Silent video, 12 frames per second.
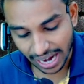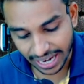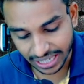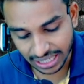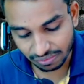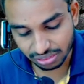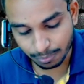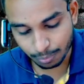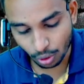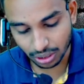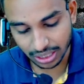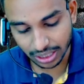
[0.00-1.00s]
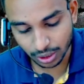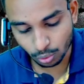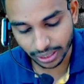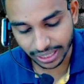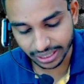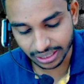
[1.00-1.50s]
IDFC purely into
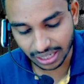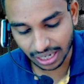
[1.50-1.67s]
credit